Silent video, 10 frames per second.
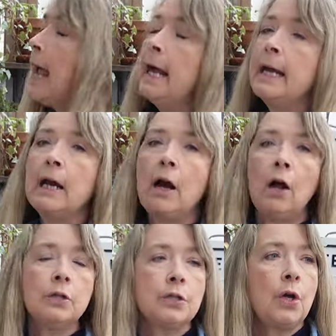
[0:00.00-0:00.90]
And I
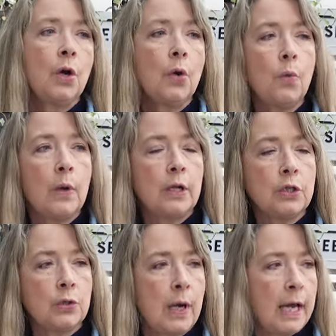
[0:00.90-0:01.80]
also will
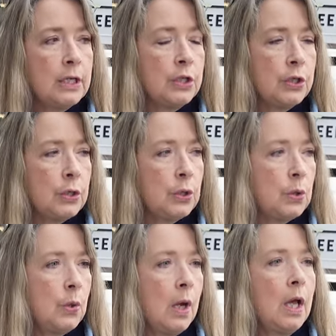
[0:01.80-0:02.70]
try
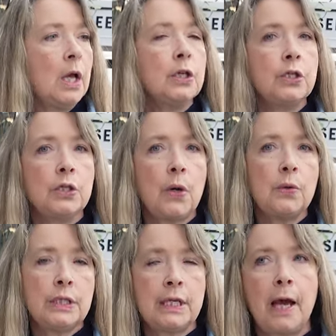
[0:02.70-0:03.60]
to
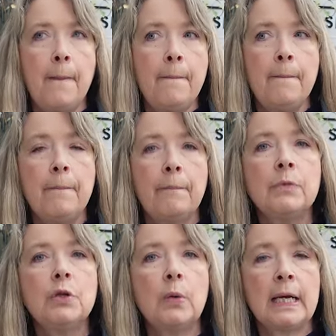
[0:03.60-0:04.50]
sow some
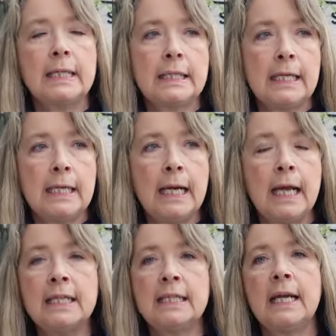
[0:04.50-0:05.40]
direct seeding
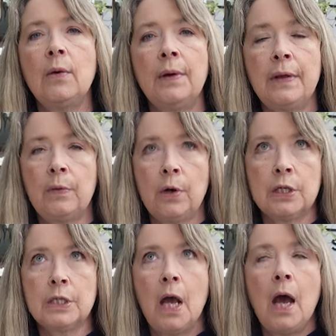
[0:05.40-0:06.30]
and see how well that
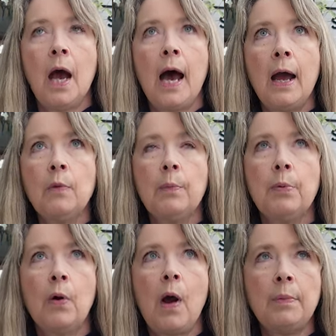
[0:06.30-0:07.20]
works. I will
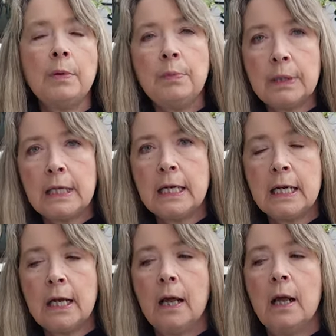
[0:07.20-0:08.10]

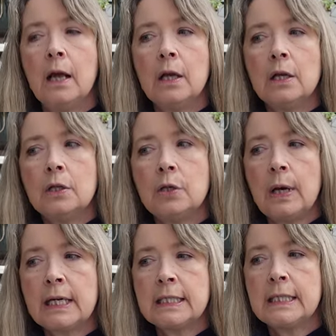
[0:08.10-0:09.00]
probably
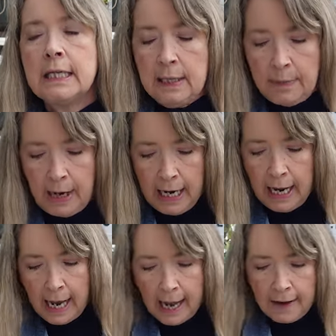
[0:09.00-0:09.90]
direct seed them. I
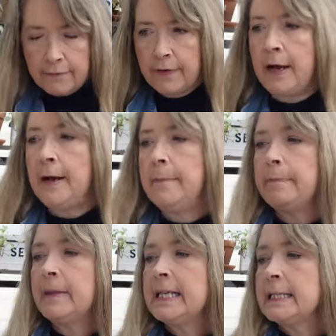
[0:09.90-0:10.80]
have
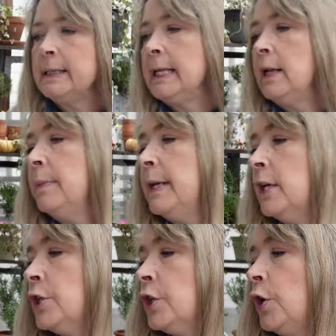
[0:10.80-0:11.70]
um, these little
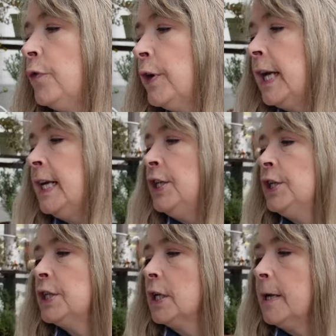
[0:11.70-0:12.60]
miniature gopher
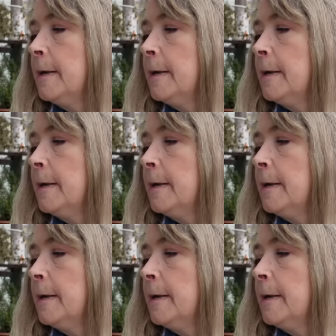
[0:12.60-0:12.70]
cages